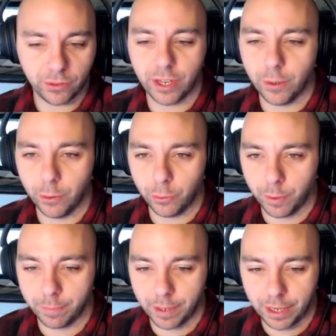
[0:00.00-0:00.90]
deals
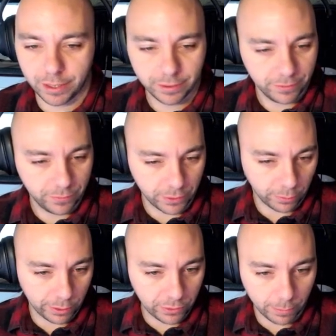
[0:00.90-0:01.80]
with me for the
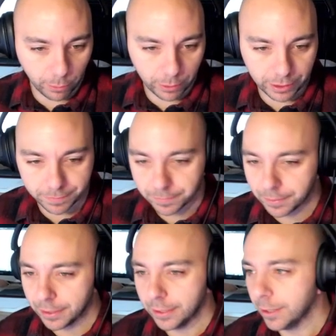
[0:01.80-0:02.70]
rest of the morning.
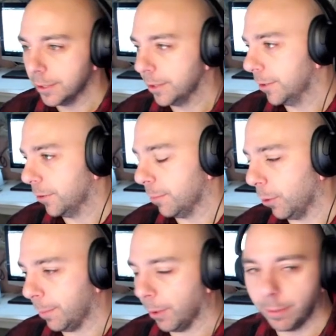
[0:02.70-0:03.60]
Good
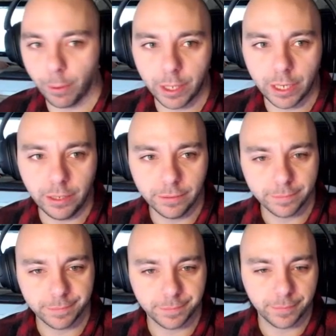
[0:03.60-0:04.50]
morning, morning, morning.
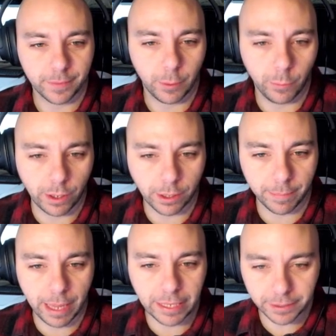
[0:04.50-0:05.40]
Welcome
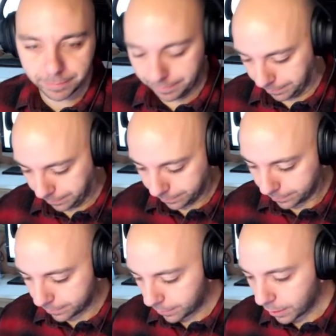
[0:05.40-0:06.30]
back
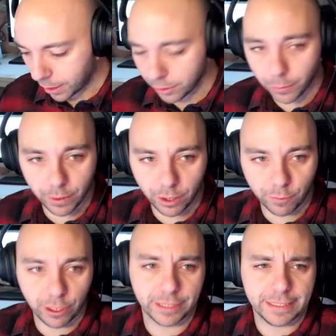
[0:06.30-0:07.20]
to
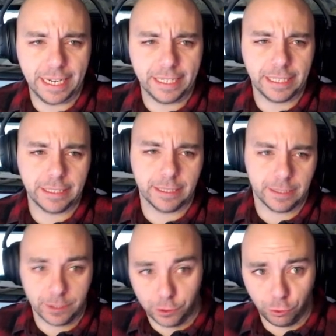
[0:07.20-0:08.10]
another exciting
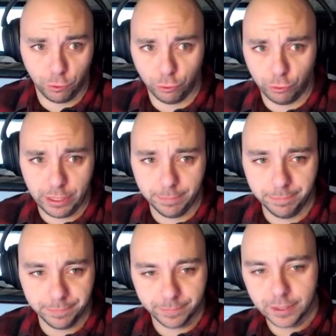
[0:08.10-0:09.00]
stream.
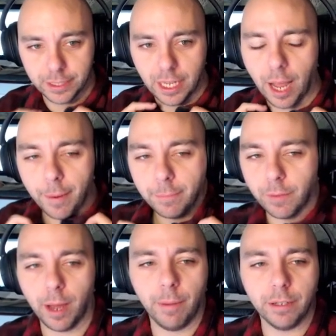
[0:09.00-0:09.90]
I'm on,
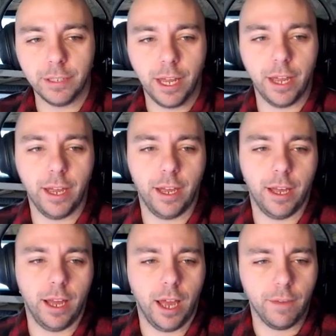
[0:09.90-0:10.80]
I'm on, uh,
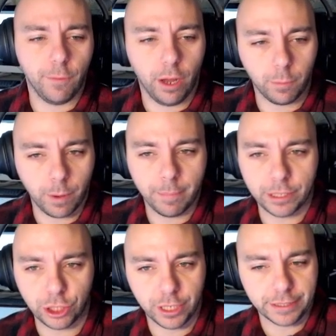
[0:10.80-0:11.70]
I, I thought I'd wear my
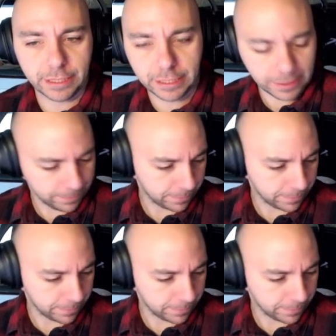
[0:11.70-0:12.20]
shirt today.